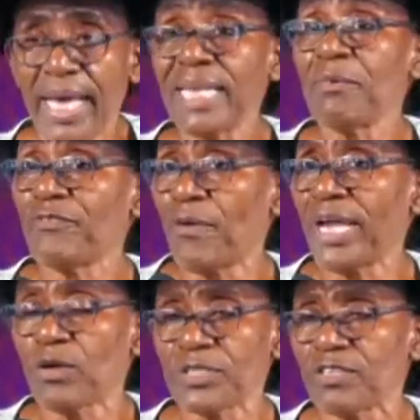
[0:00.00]
And before
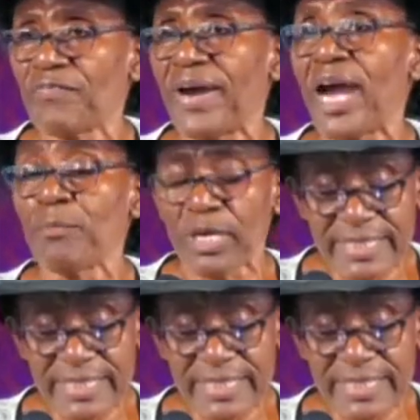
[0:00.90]
I go so far, I